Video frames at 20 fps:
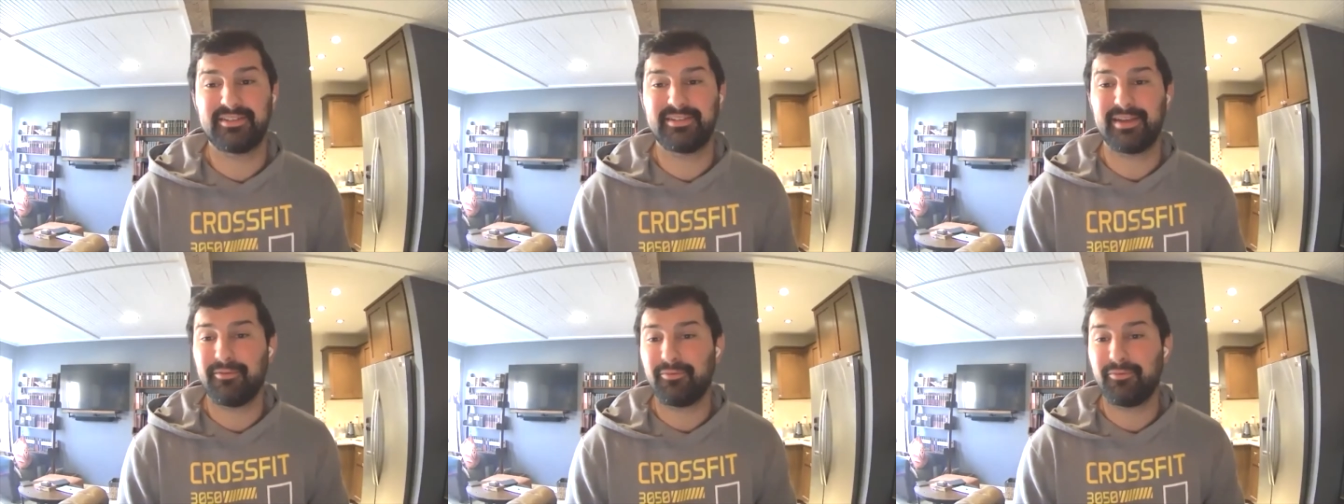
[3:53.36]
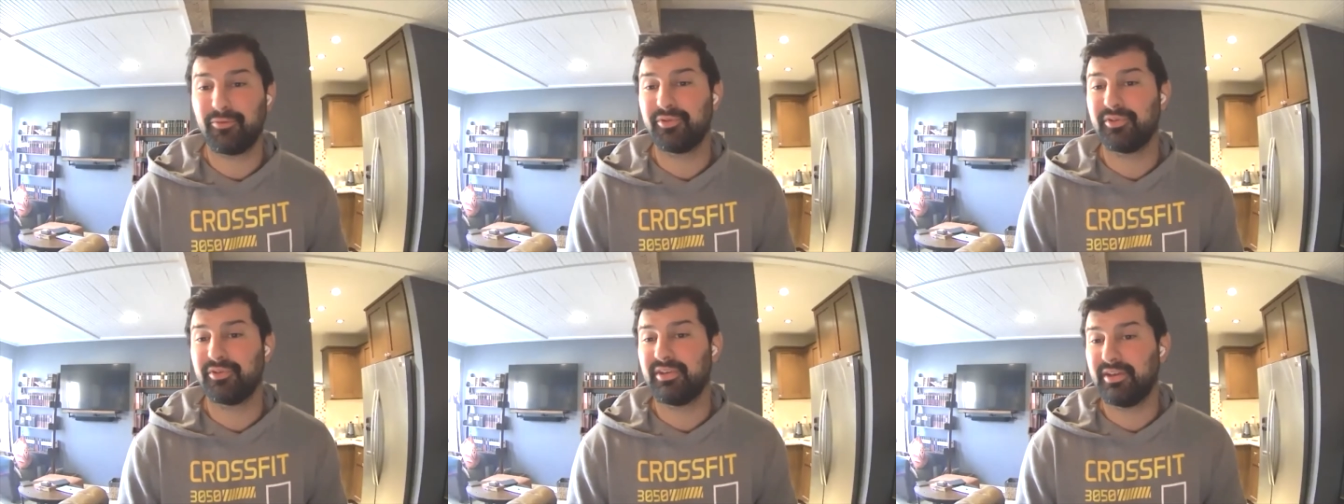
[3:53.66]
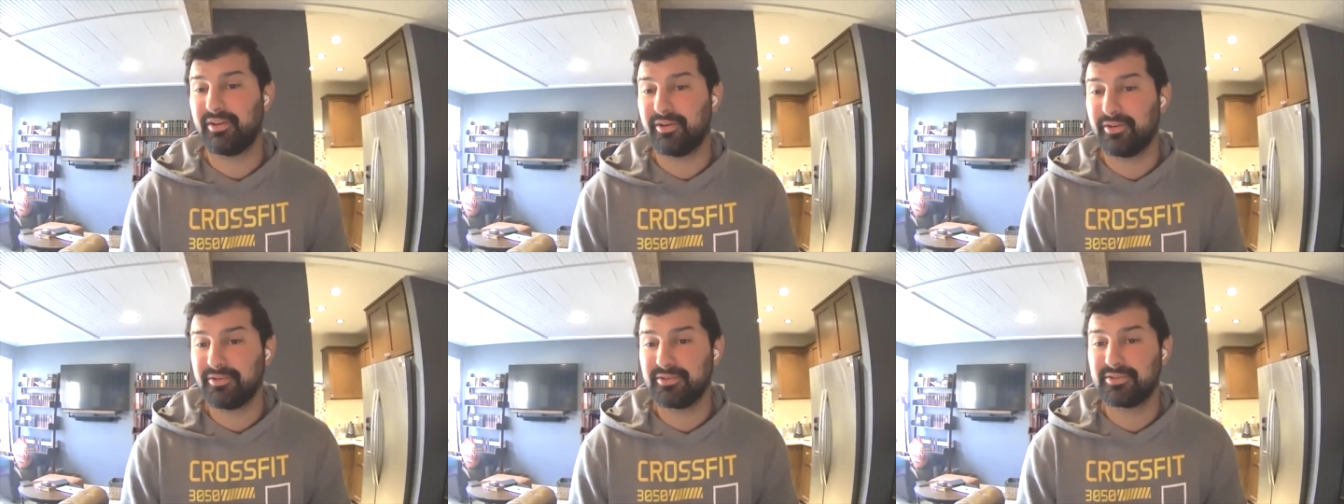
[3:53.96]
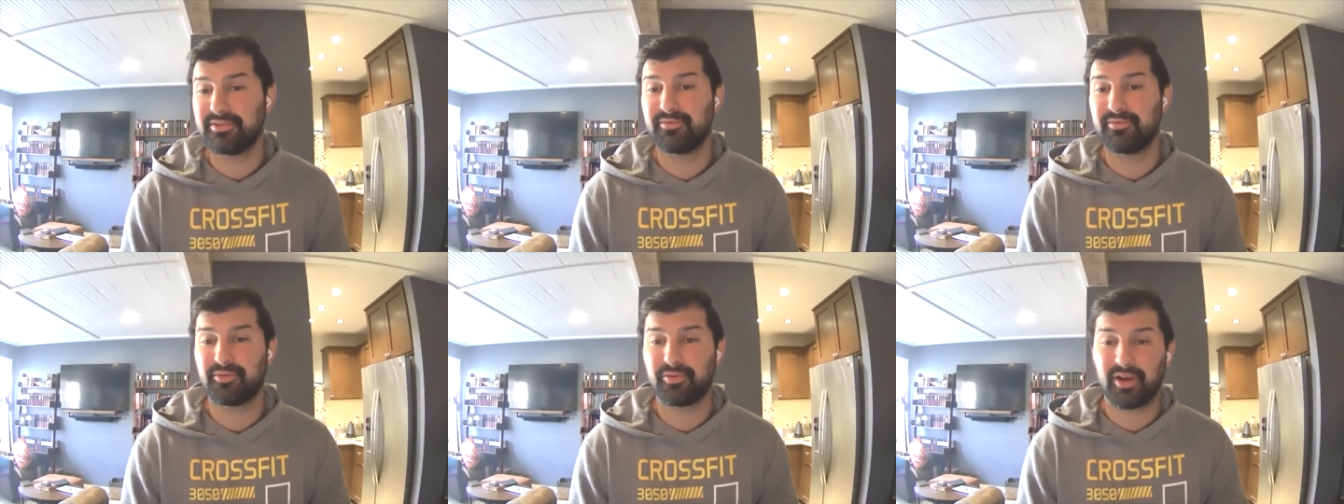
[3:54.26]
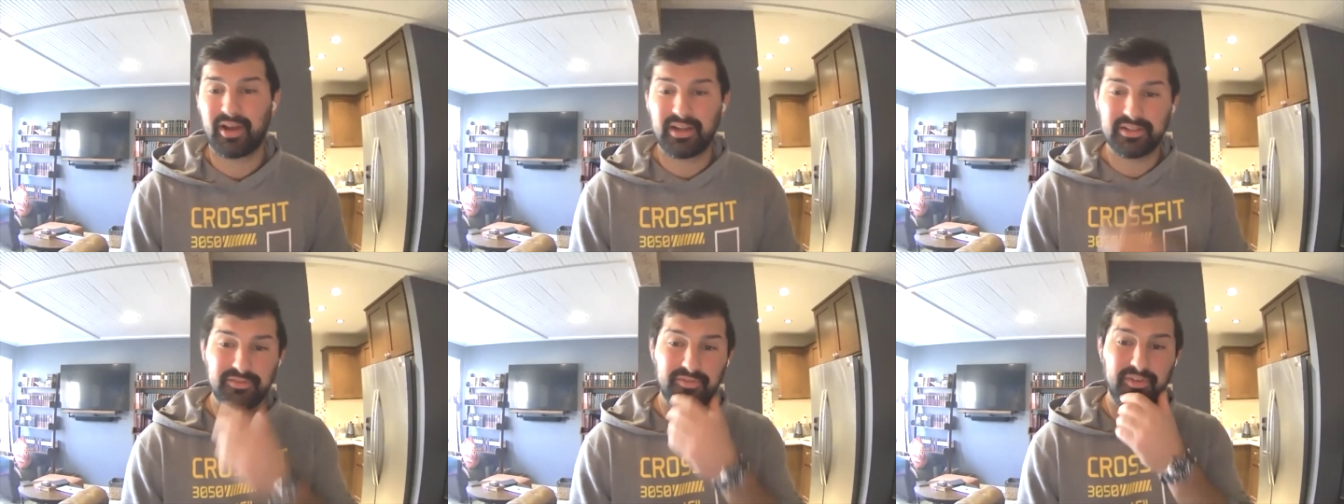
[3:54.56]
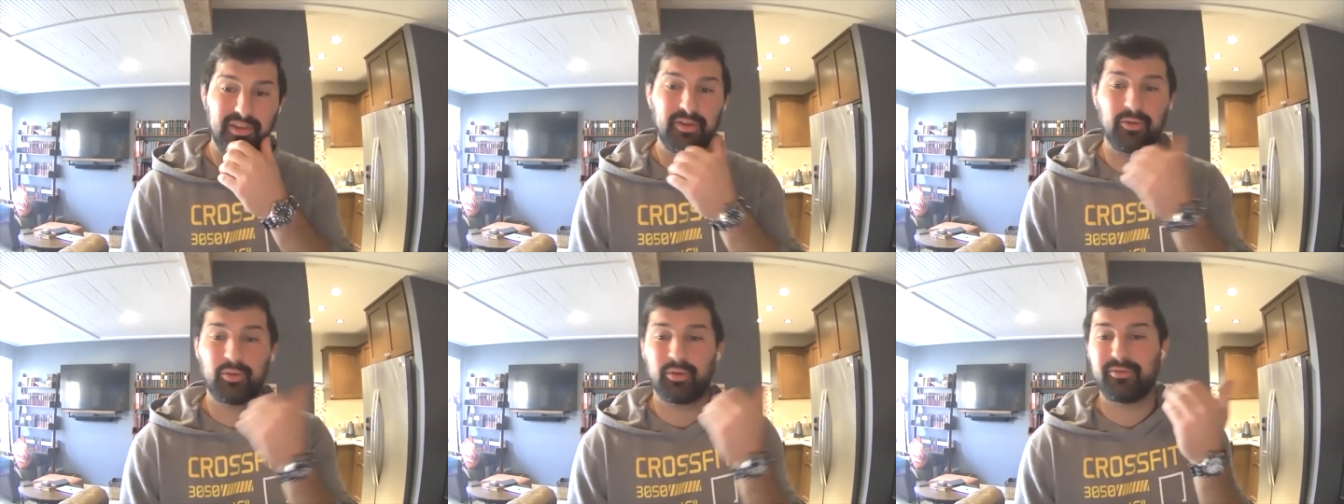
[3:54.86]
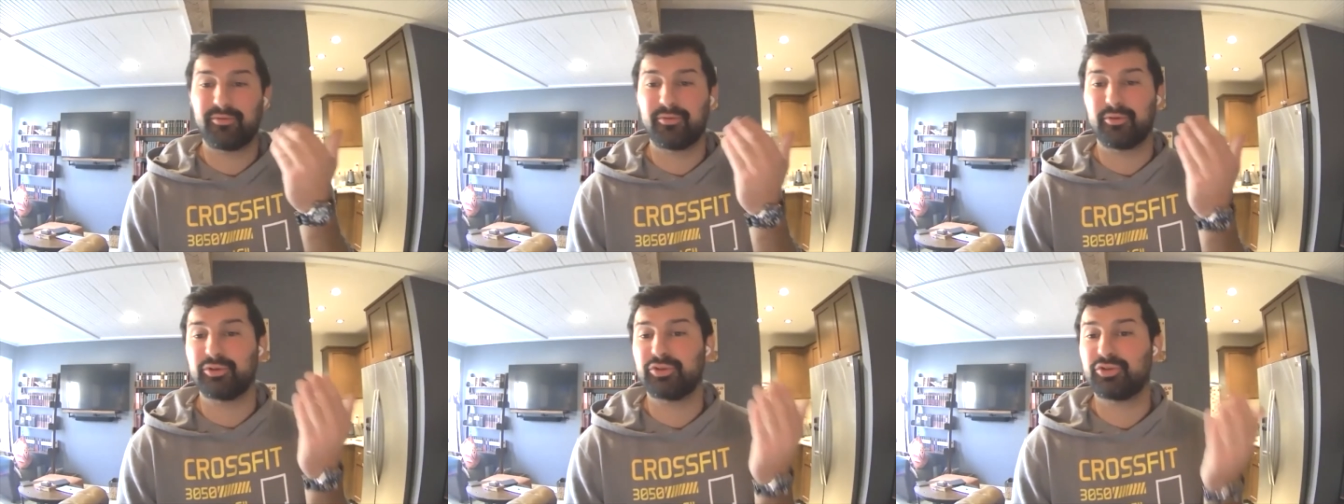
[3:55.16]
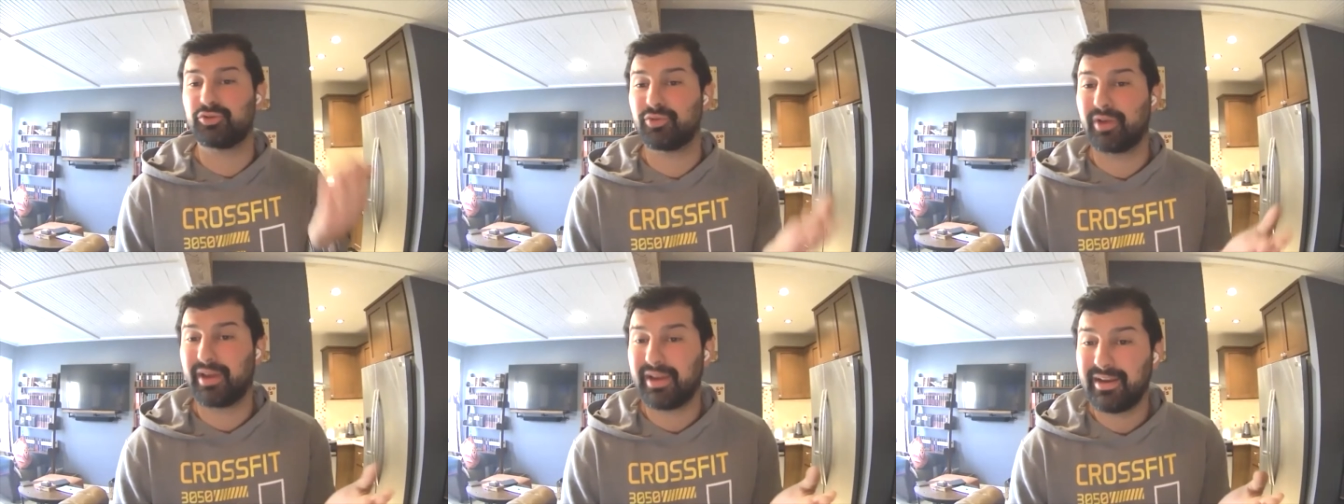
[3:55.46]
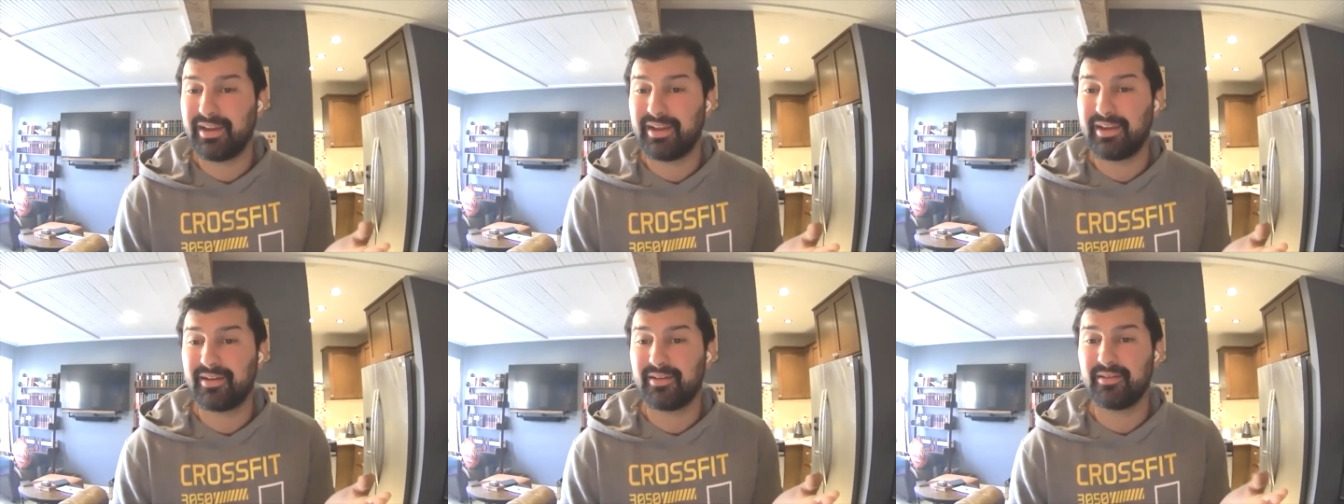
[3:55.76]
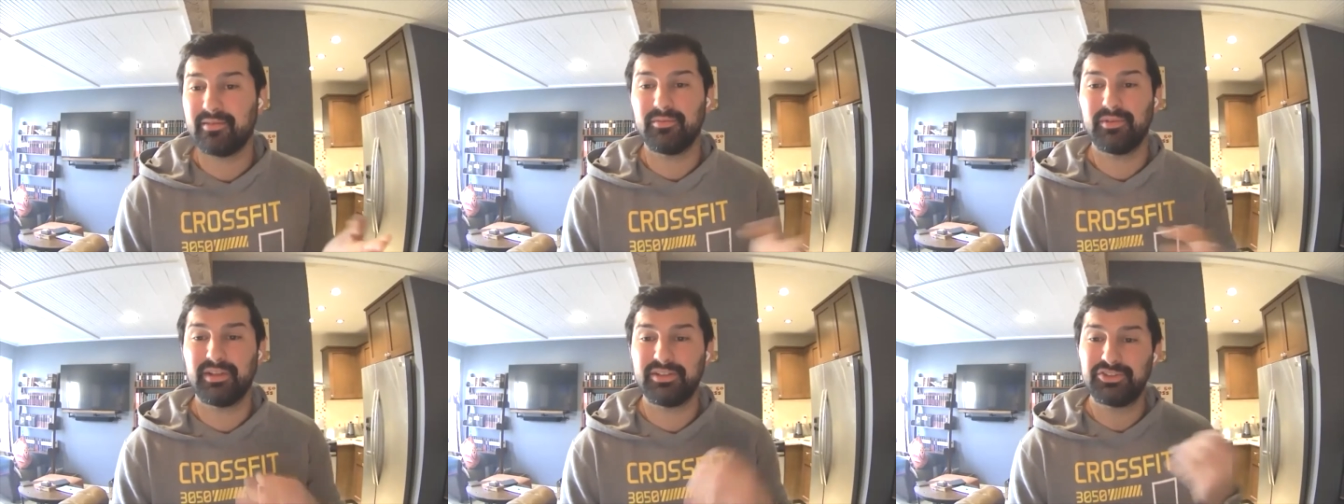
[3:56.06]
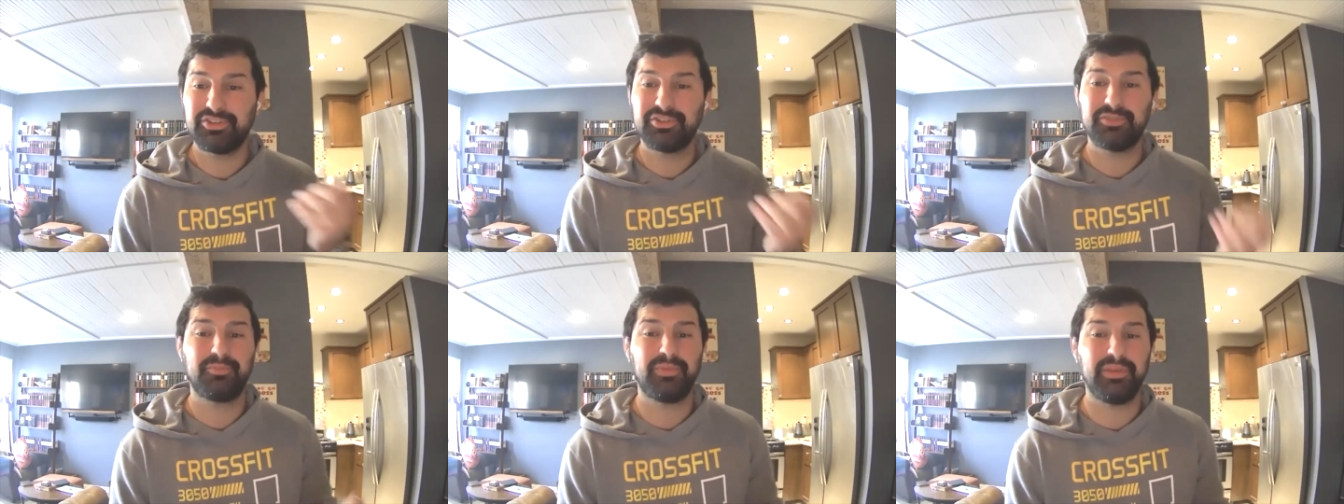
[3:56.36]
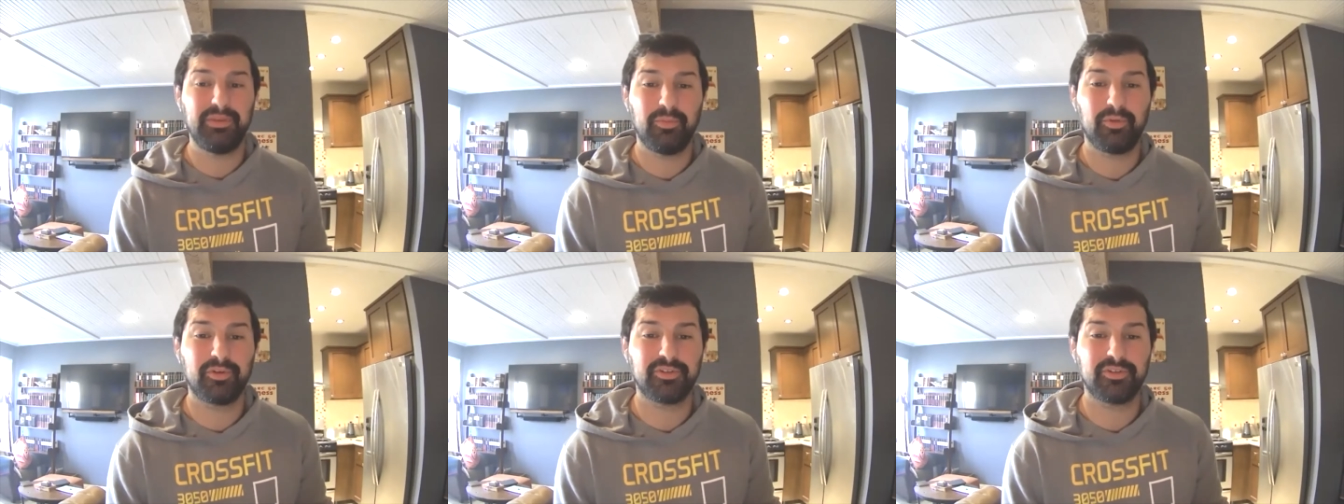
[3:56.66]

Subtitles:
several years of CrossFit or for training, let's just be more